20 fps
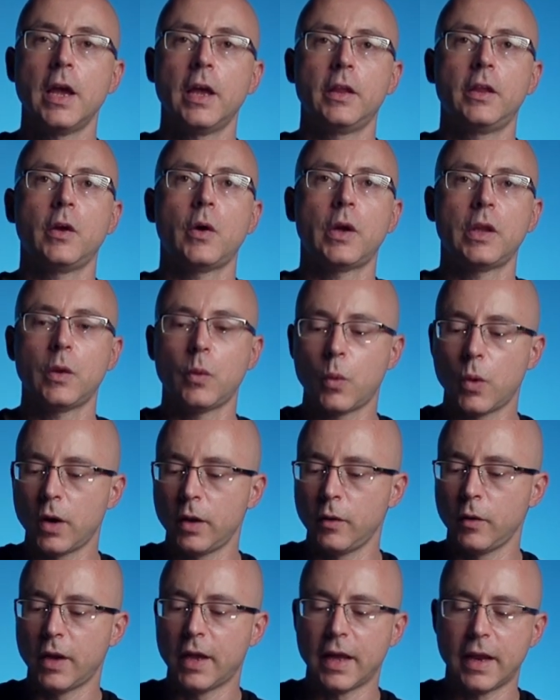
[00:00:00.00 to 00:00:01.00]
the other
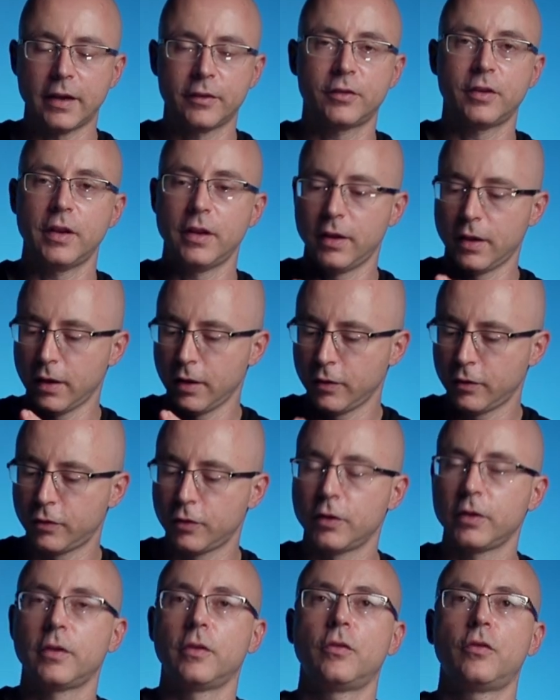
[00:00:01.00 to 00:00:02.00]
one you can actually
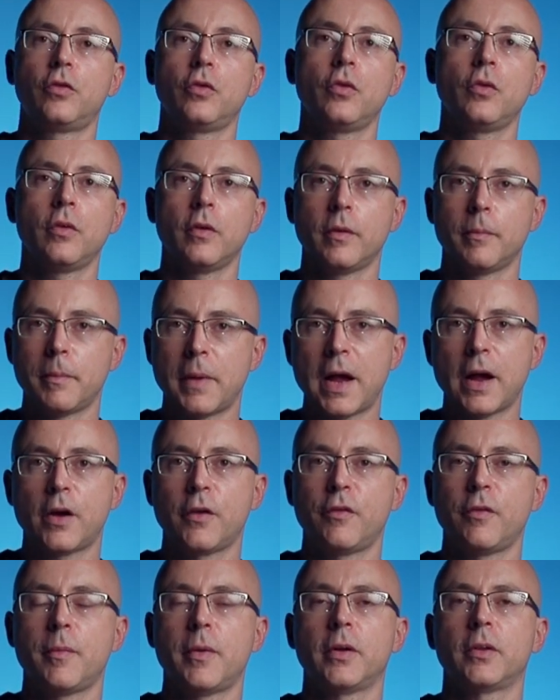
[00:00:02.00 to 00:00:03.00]
insert 2 micro
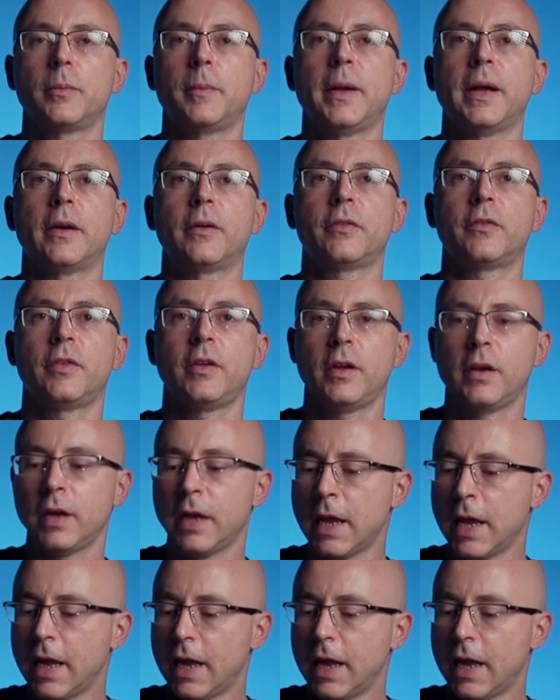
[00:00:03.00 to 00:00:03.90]
V-mount batteries here.